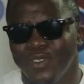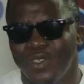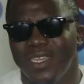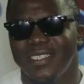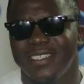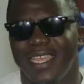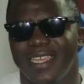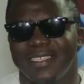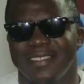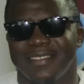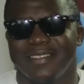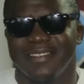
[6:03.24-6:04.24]
You
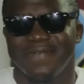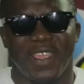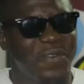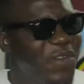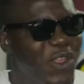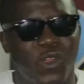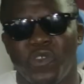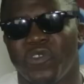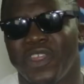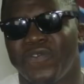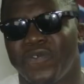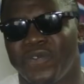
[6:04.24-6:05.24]
understand? Very, very
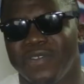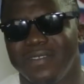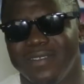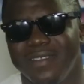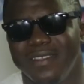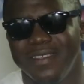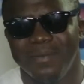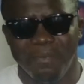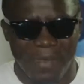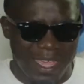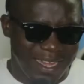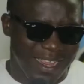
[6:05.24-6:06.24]
ungrateful.
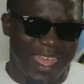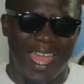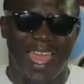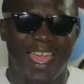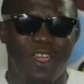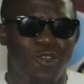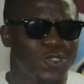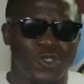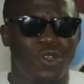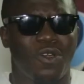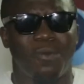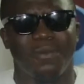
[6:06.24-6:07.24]
Men are
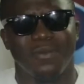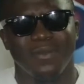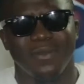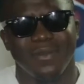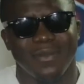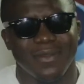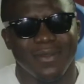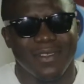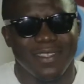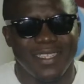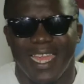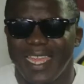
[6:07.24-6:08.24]
unscum.
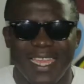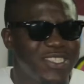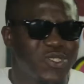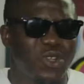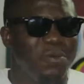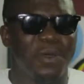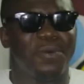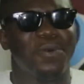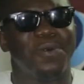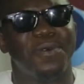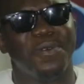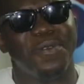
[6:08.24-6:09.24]
They are
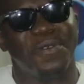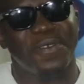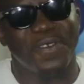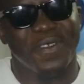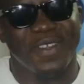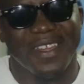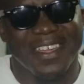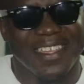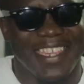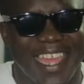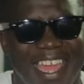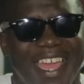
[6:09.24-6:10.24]
inscumable.
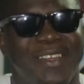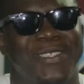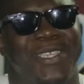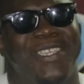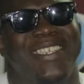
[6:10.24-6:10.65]
The house.